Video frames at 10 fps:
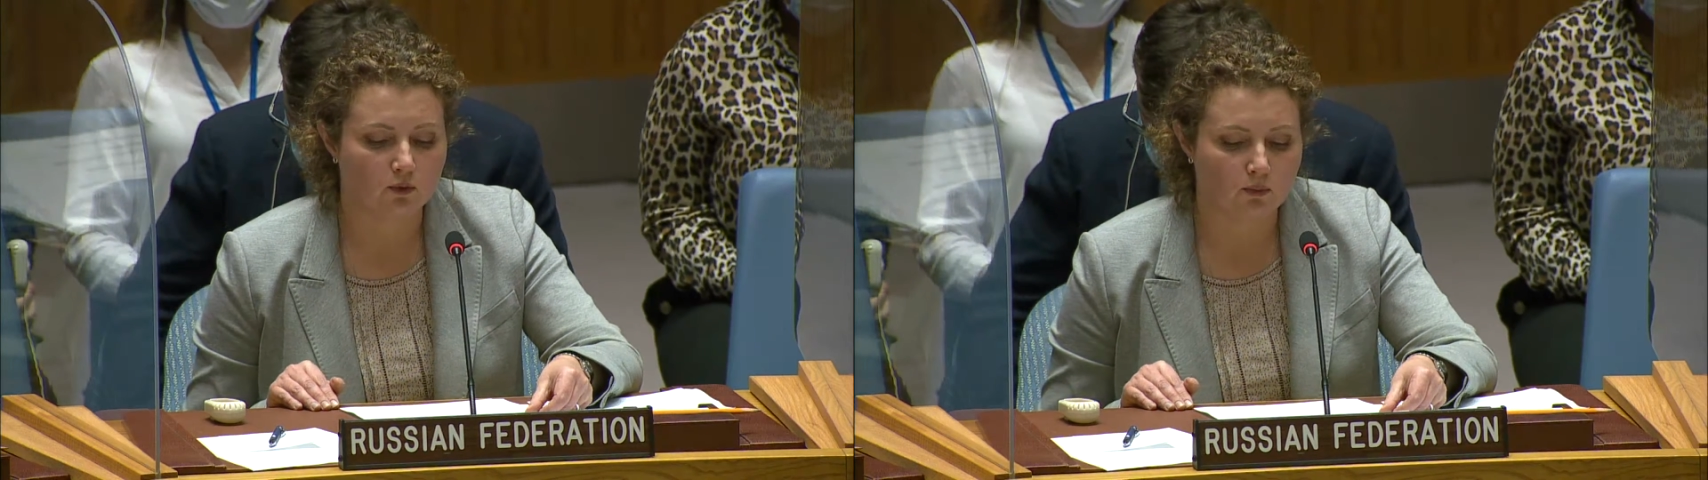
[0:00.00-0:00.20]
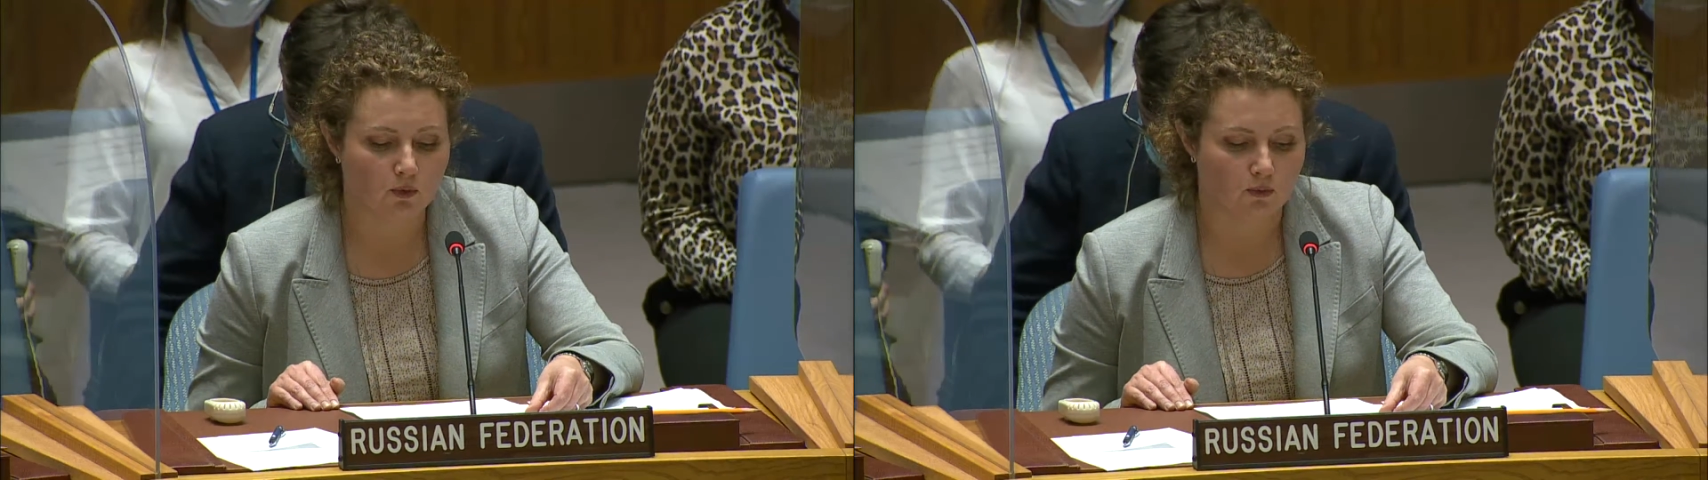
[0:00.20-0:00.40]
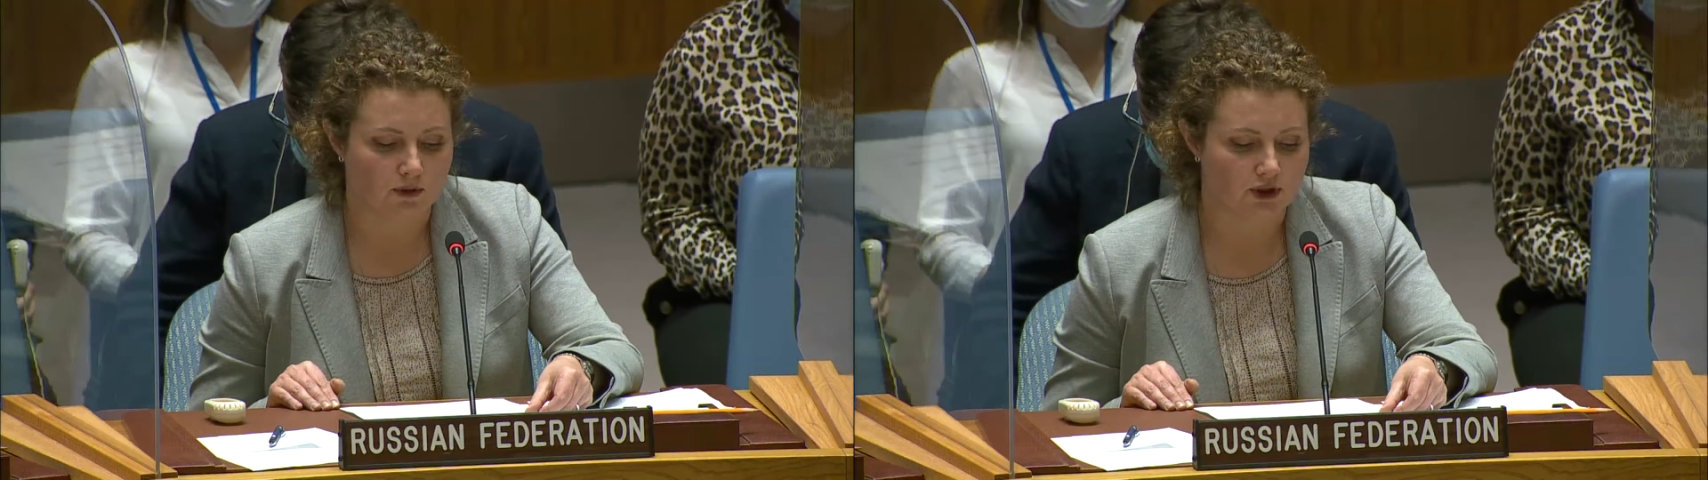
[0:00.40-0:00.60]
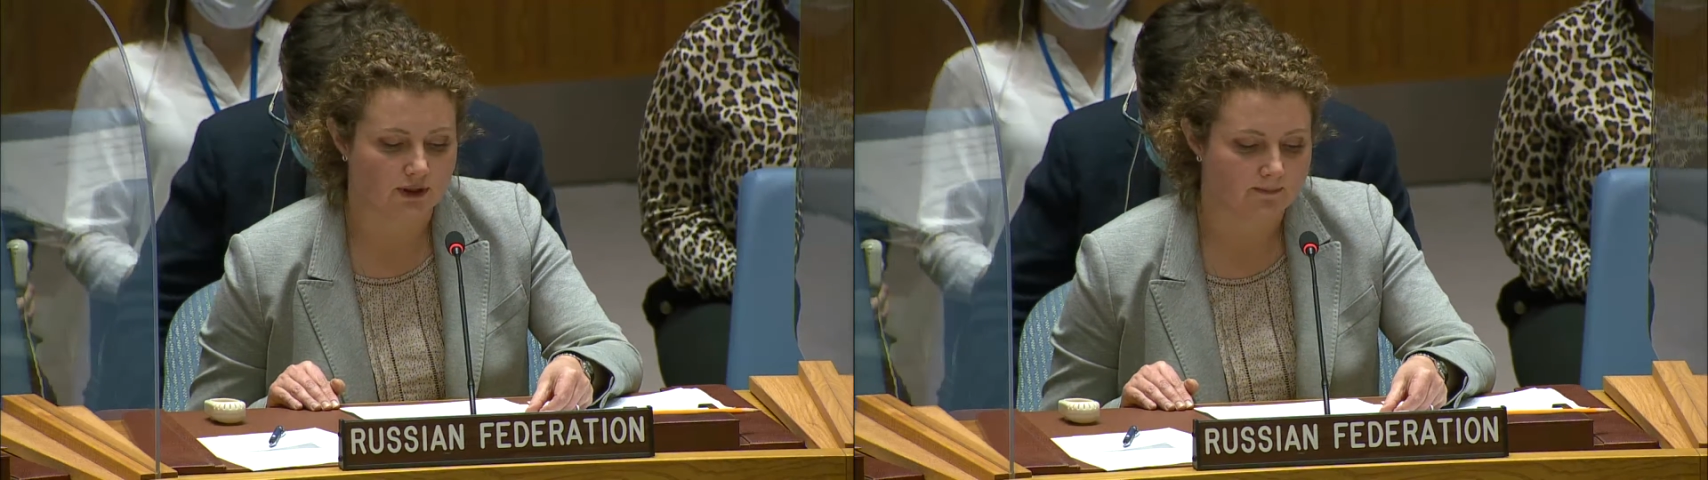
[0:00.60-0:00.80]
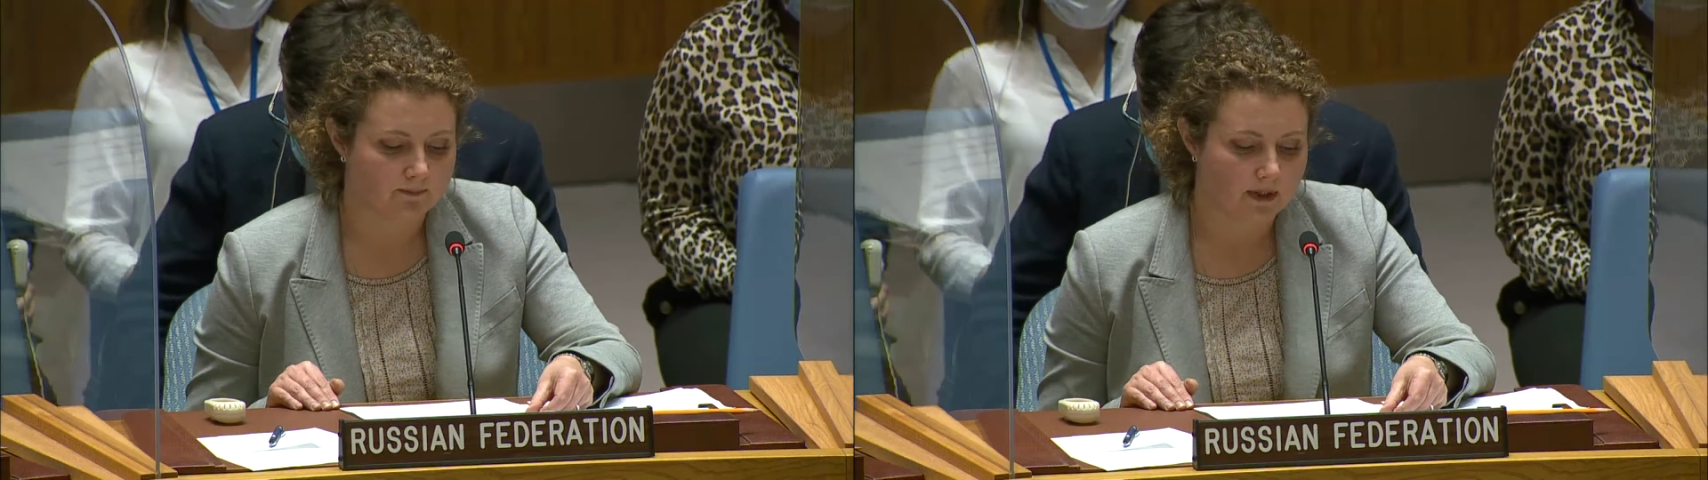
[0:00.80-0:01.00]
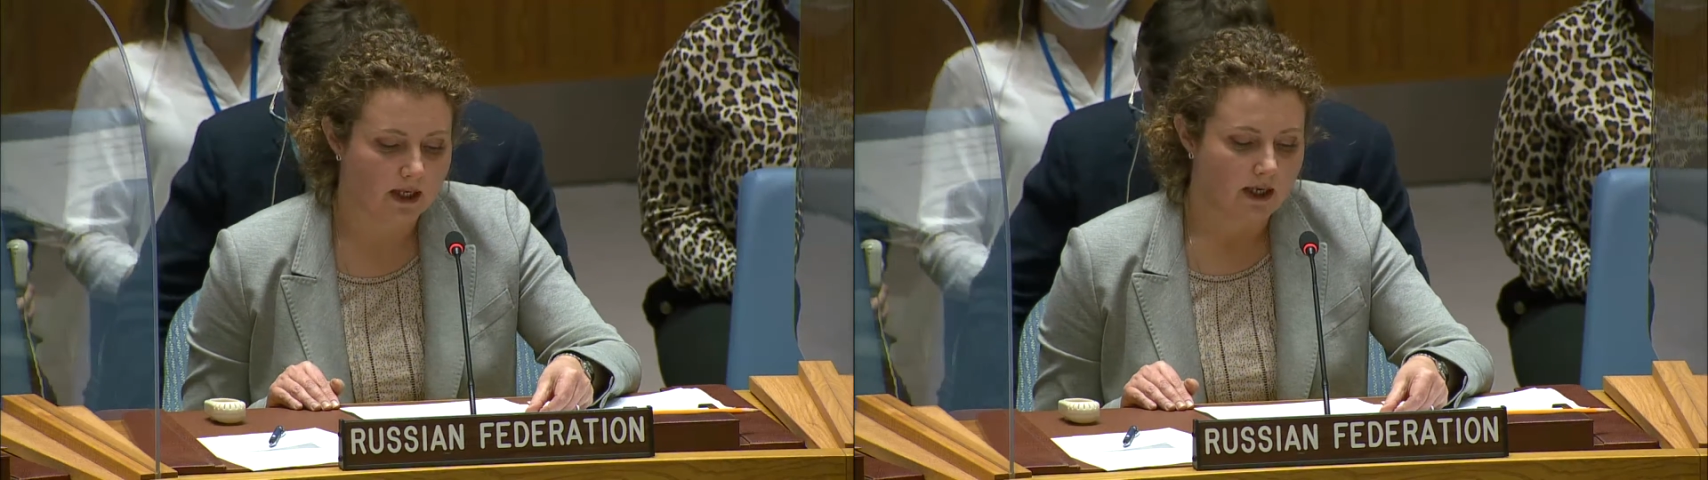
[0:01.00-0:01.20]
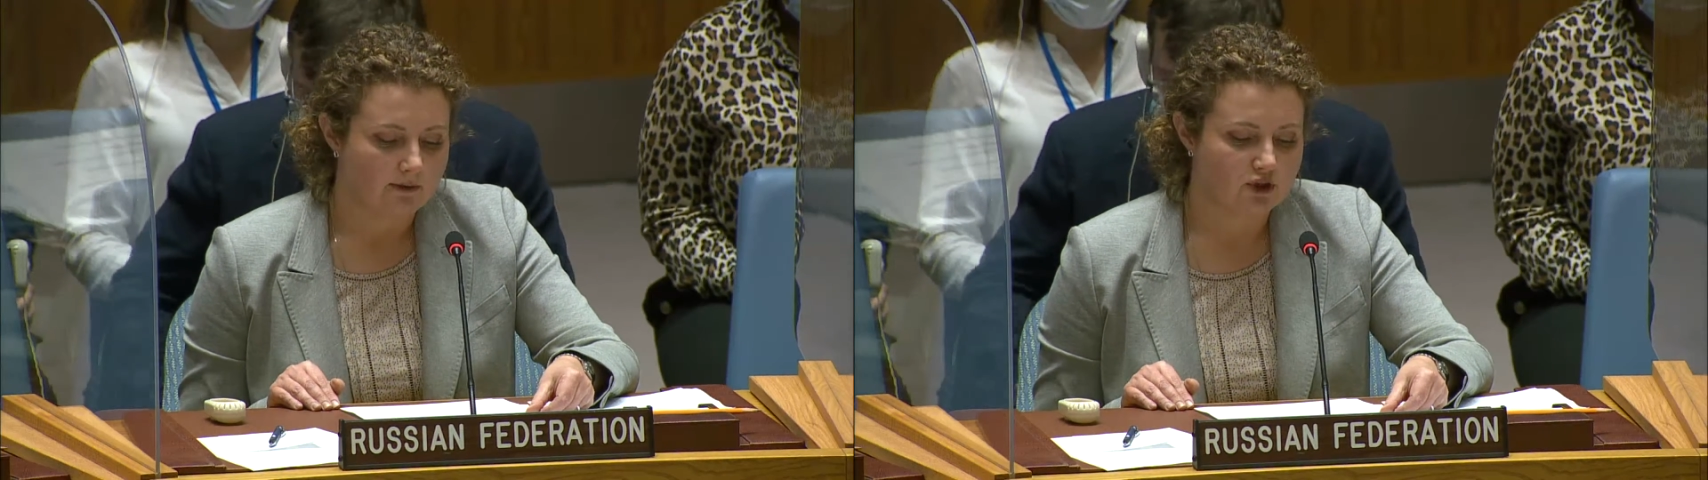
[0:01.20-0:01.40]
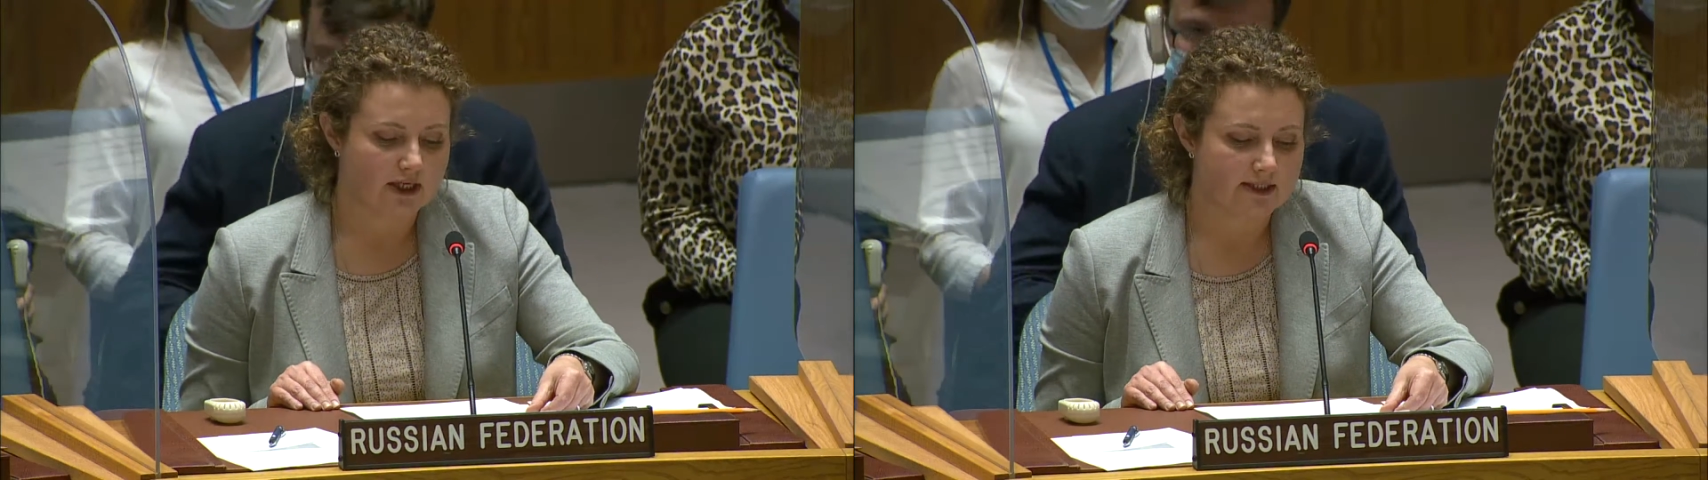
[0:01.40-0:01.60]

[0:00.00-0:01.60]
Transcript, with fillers: assistance routes,